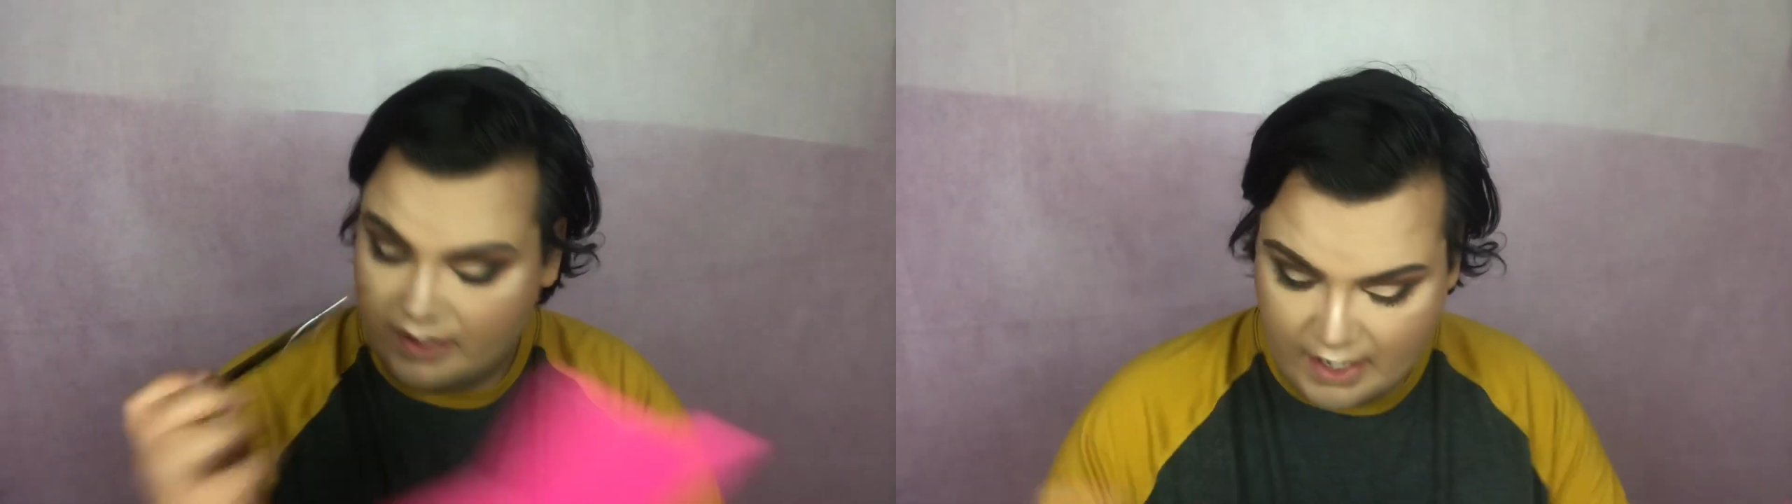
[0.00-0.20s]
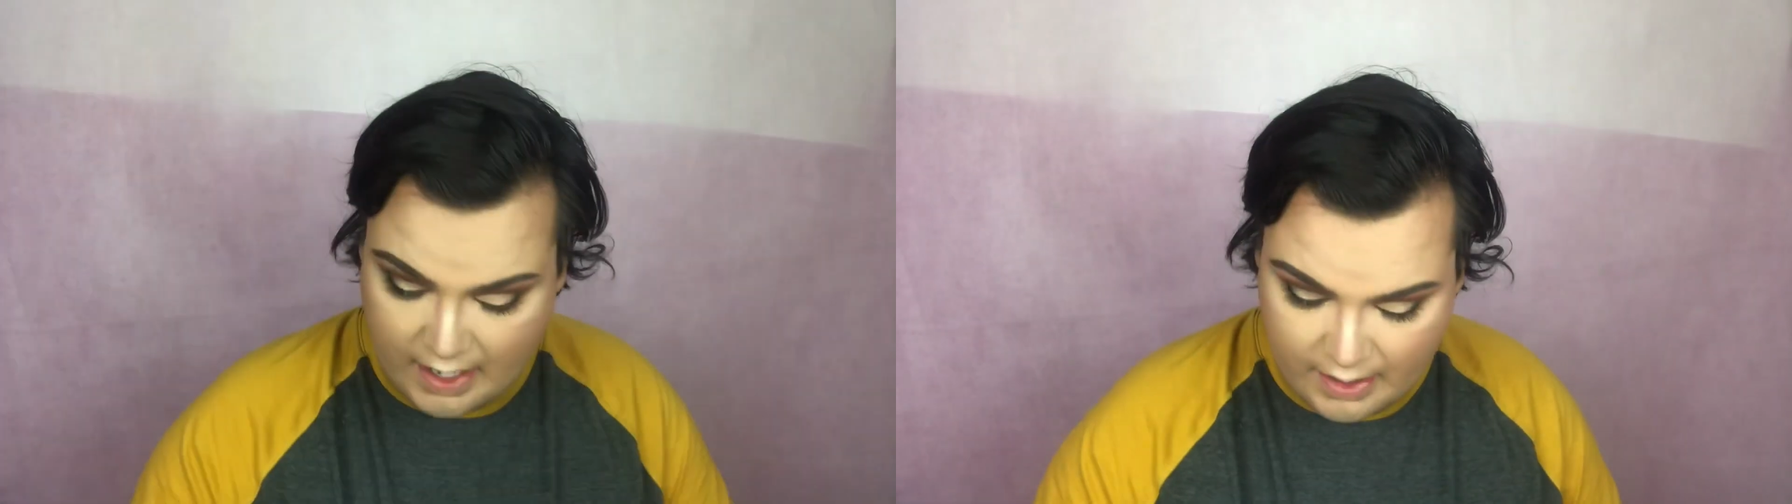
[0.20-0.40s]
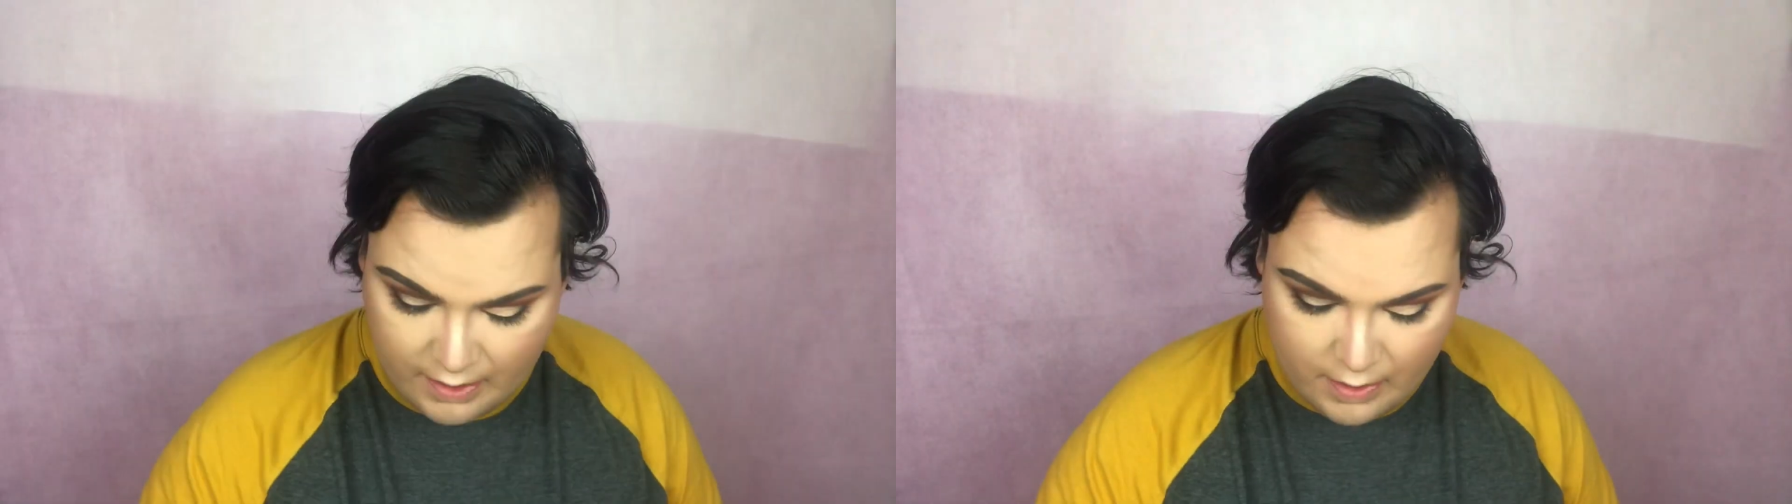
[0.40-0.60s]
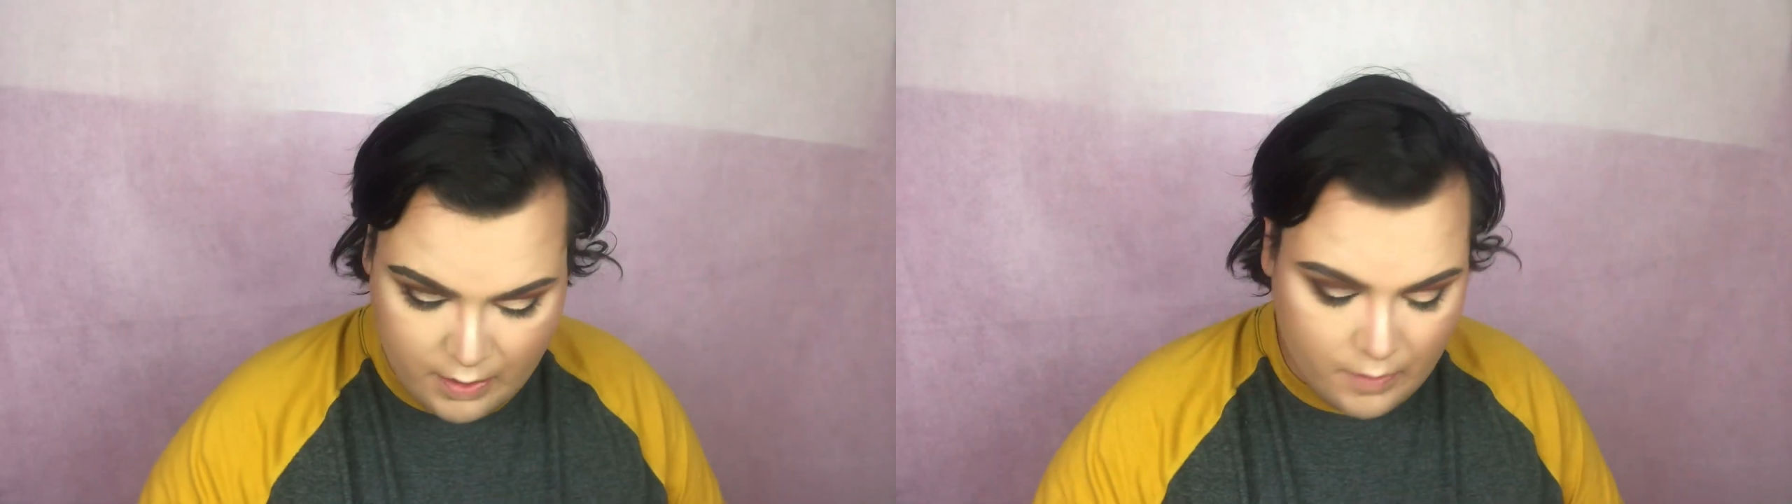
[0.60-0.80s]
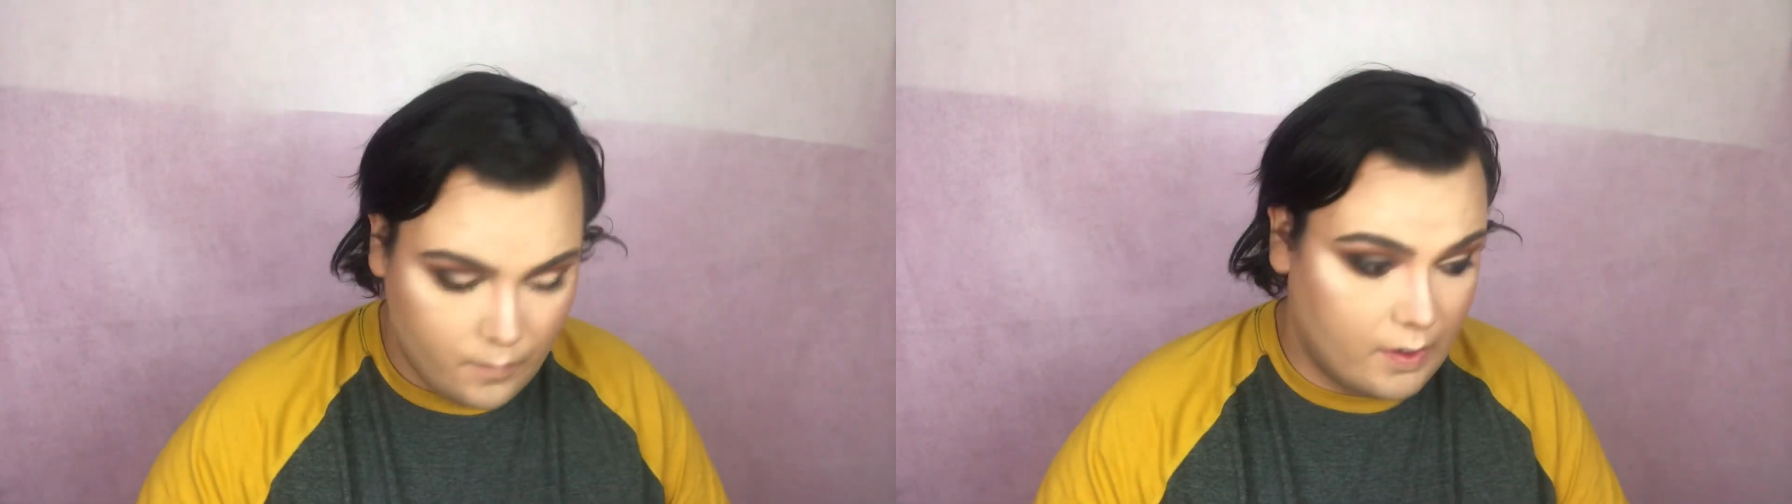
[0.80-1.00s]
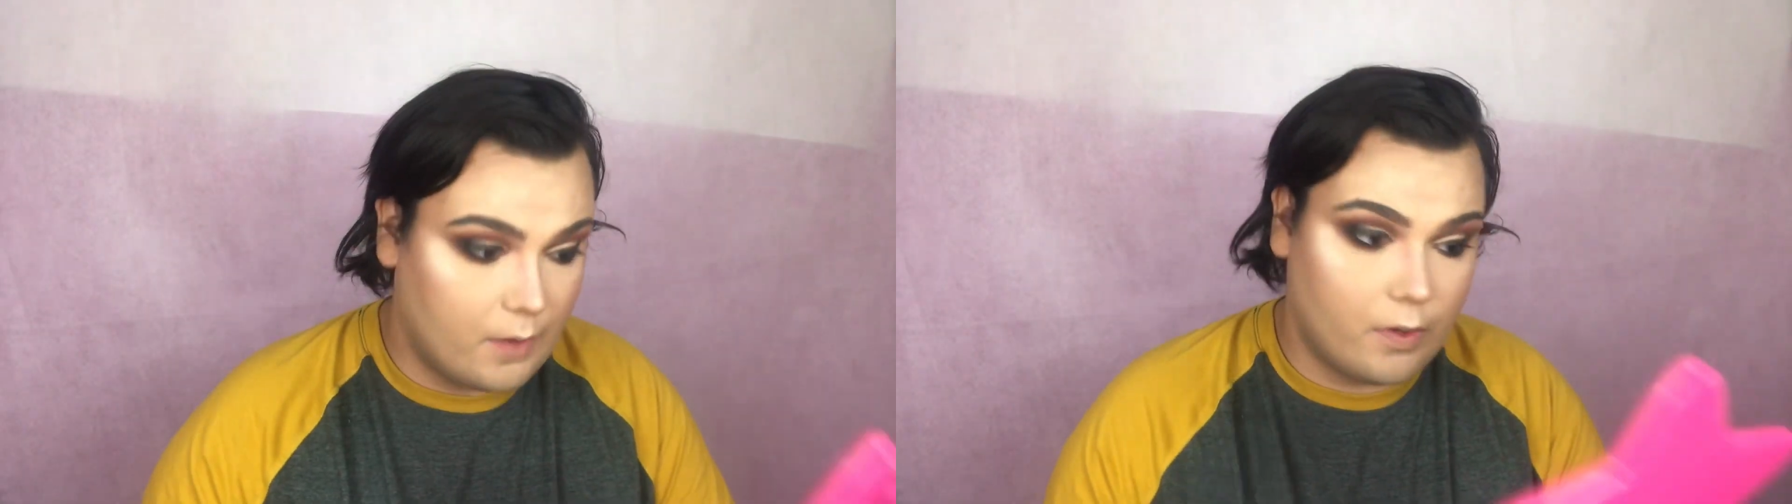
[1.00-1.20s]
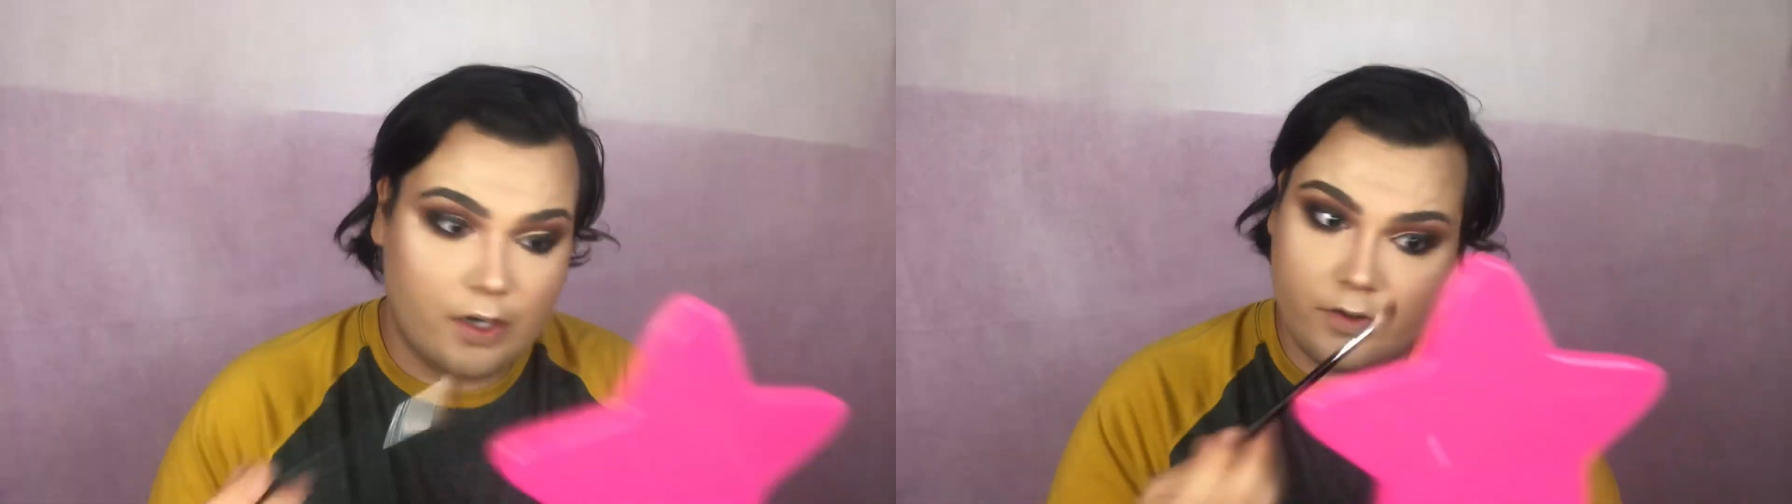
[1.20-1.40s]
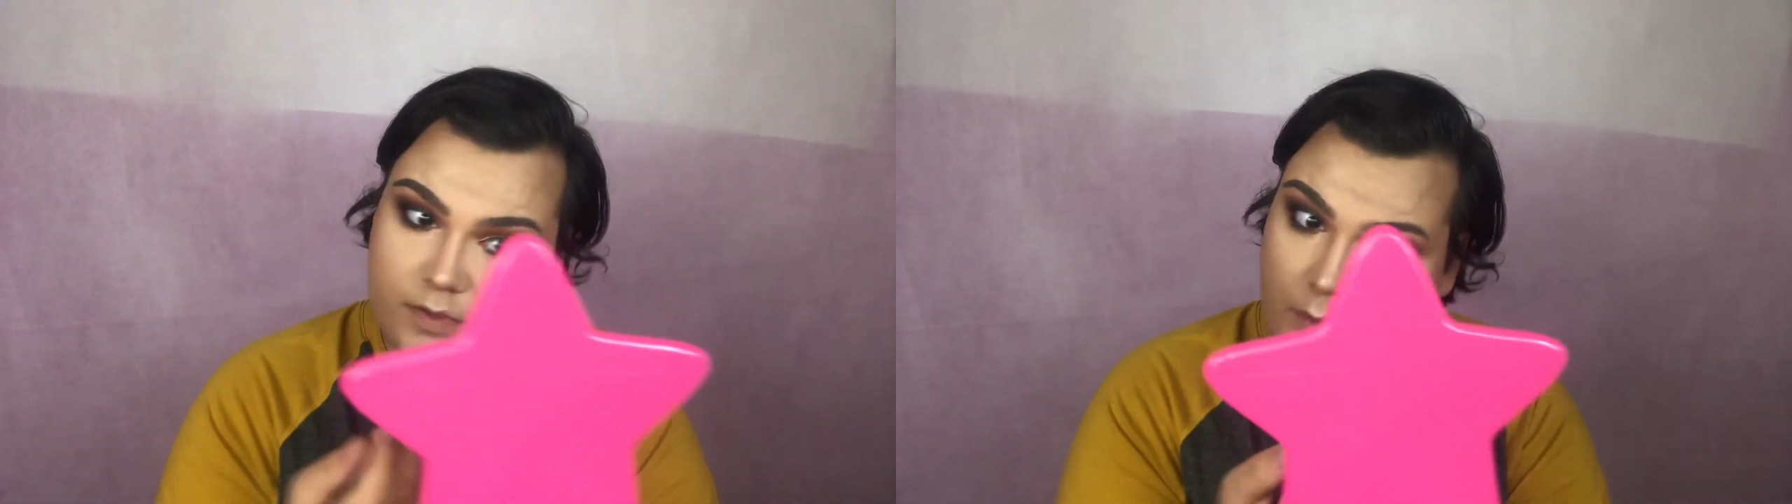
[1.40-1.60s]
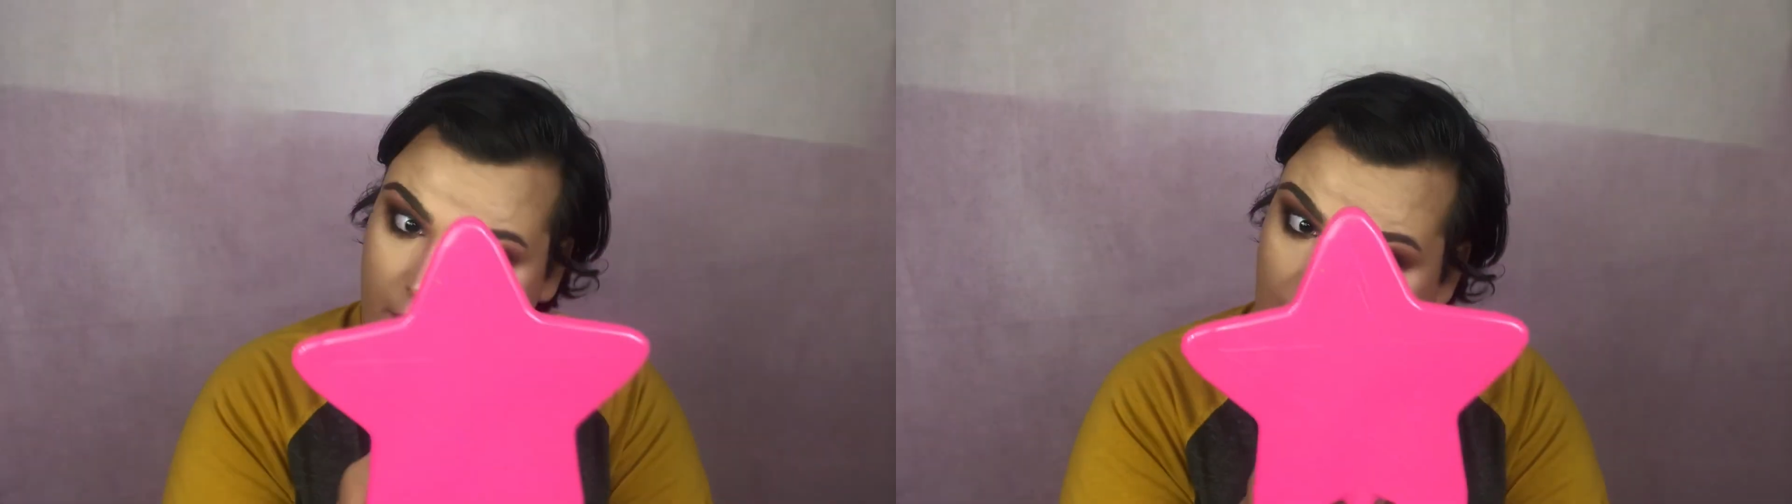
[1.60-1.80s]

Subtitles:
day when I want to do a smoky